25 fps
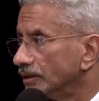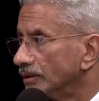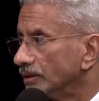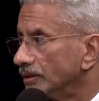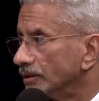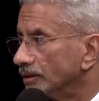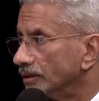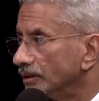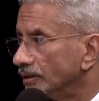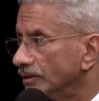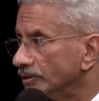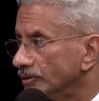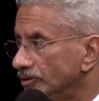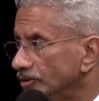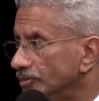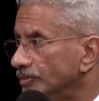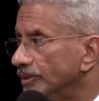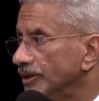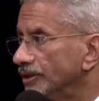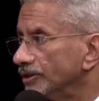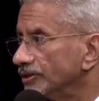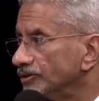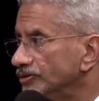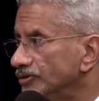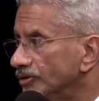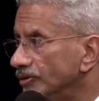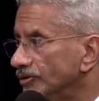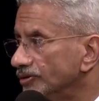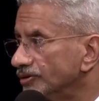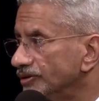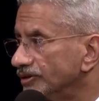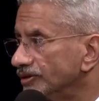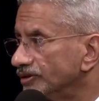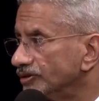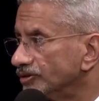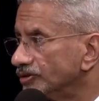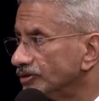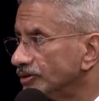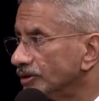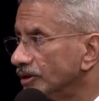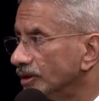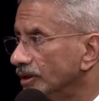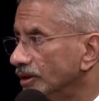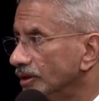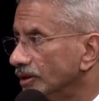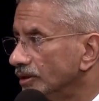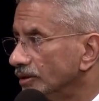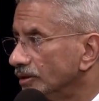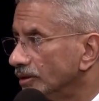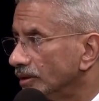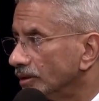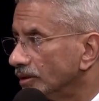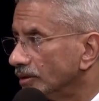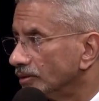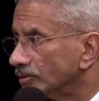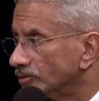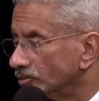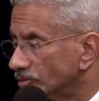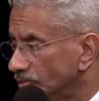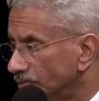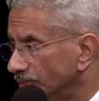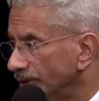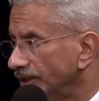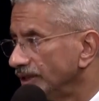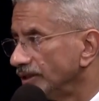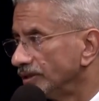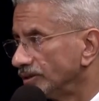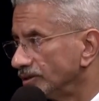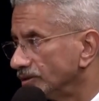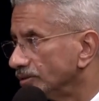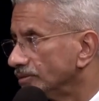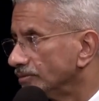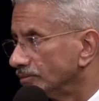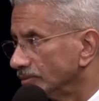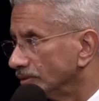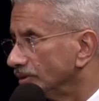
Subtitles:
human resources to meet,